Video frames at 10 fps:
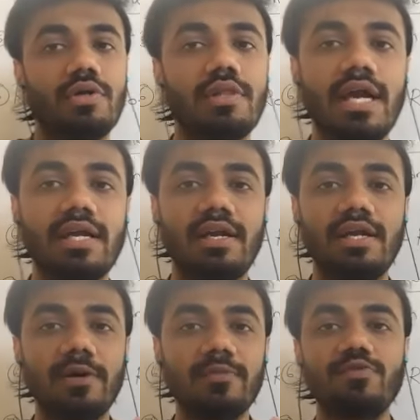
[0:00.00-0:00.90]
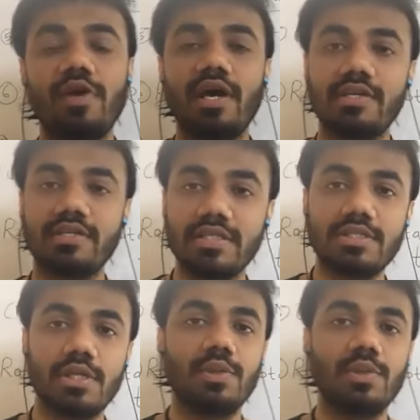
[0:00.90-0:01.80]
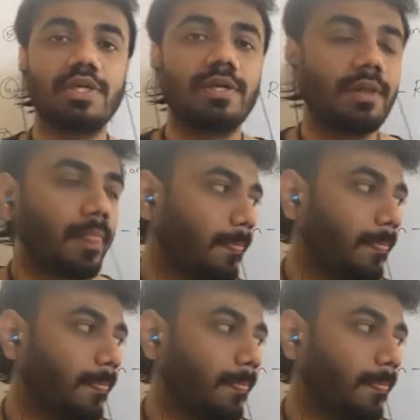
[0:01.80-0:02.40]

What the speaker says: that terms we are just looking.